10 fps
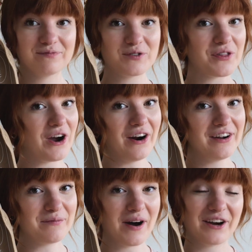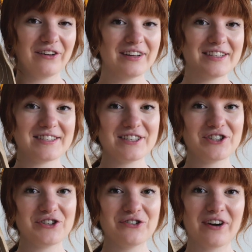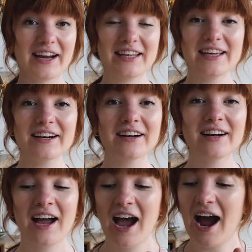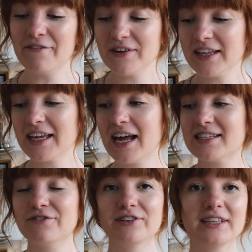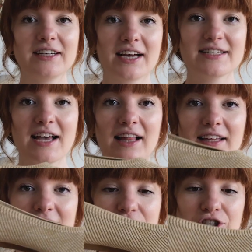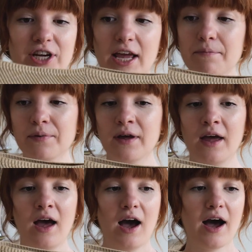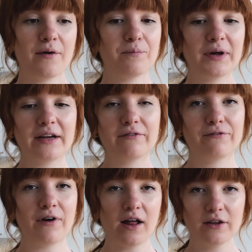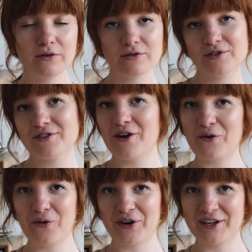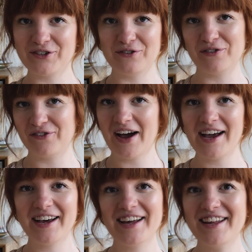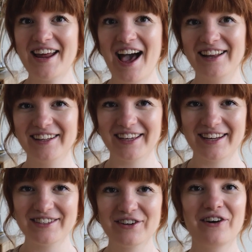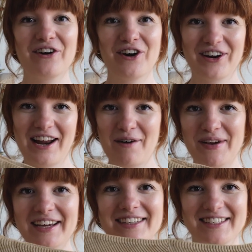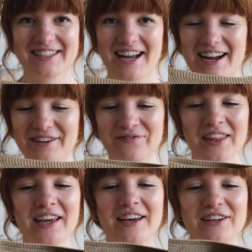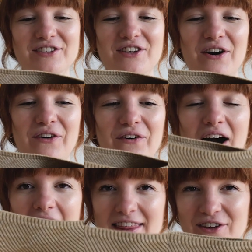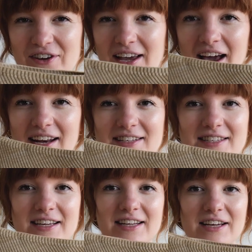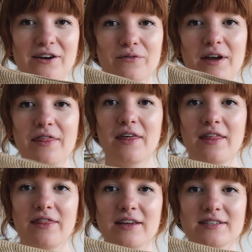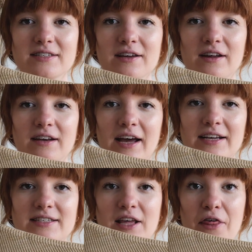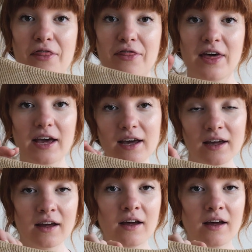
So the Aria model is this shoe right here. I feel like it has a really nice, elegant shape, but it follows, according to VIVAIA, an elegant ergonomic design. So I think you can kind of see it here with this nice, thick